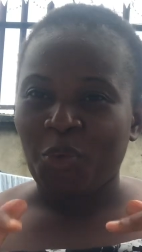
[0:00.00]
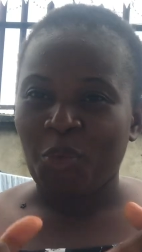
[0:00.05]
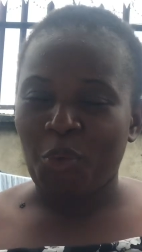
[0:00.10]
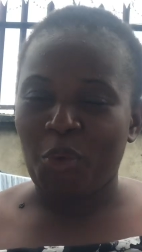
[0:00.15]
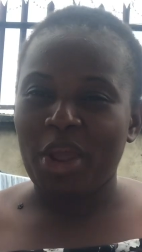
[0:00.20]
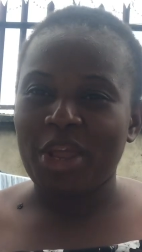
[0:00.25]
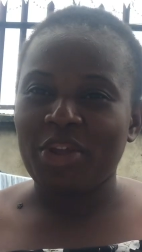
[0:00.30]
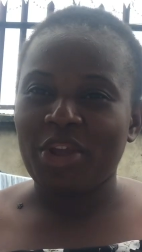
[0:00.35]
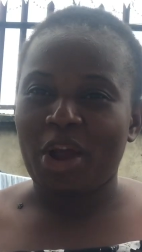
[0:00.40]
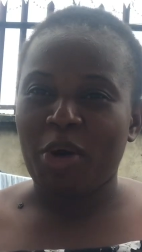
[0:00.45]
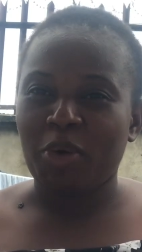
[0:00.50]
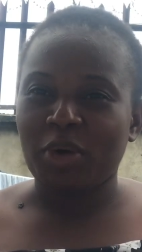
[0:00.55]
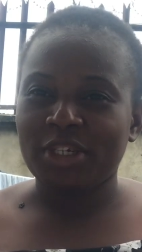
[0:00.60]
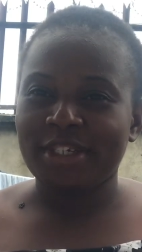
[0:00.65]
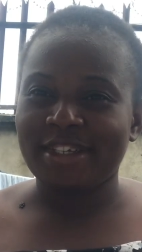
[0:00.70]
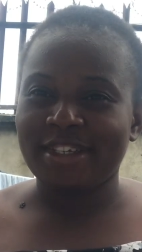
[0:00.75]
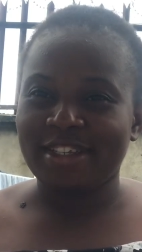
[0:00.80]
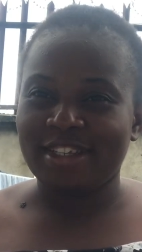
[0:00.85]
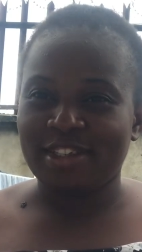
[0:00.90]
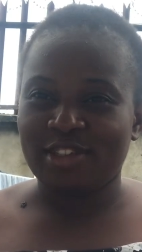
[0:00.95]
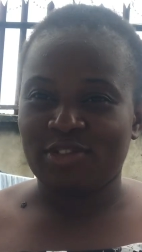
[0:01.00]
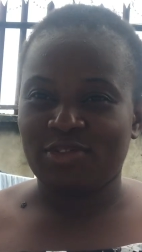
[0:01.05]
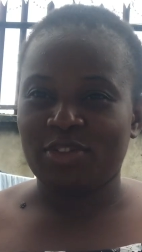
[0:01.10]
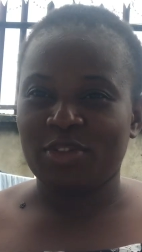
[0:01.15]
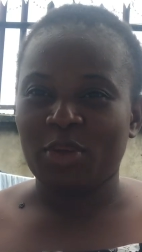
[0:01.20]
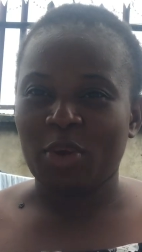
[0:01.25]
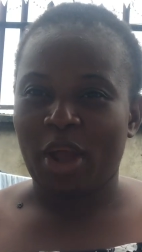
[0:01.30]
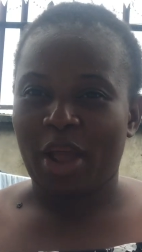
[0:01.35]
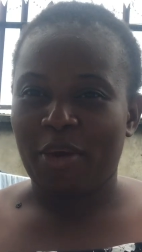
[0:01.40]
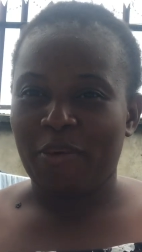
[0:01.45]
when you are watching this
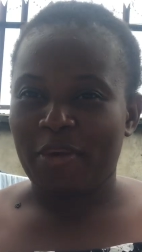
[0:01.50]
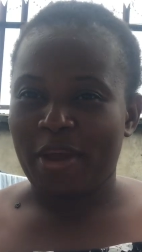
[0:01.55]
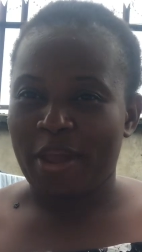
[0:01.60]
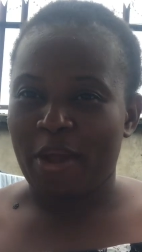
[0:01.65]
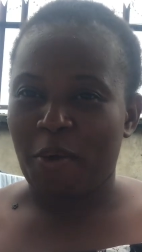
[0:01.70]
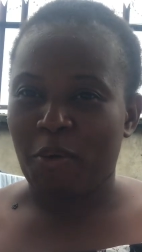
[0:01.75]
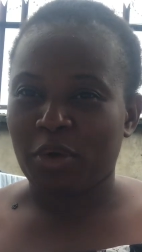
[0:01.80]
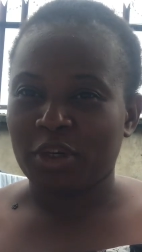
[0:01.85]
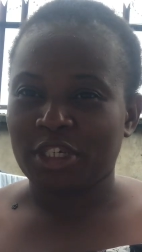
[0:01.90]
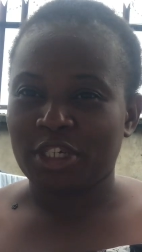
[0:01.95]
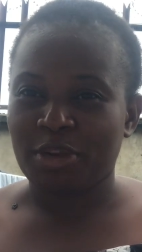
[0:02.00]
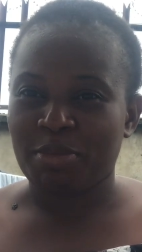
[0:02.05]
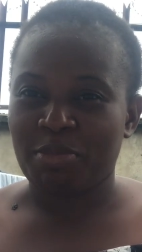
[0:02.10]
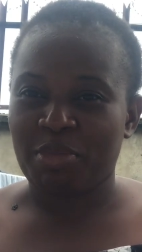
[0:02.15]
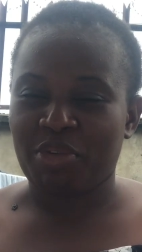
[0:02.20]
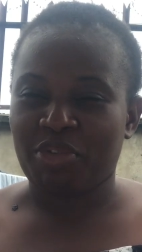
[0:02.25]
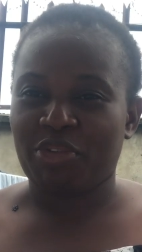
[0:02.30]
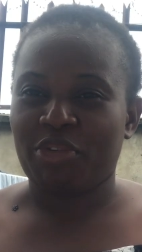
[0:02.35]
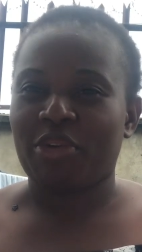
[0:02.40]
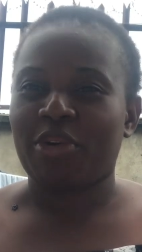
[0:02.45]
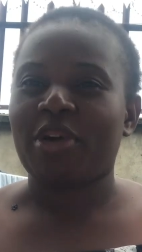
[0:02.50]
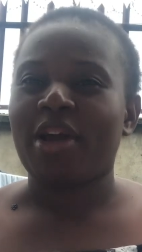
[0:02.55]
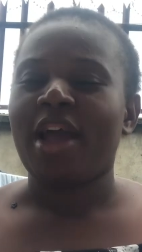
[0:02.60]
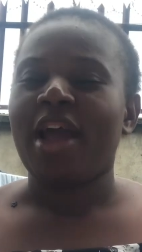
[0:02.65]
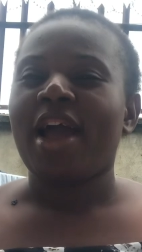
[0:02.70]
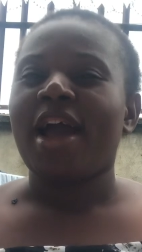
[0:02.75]
video and where you're watching me from.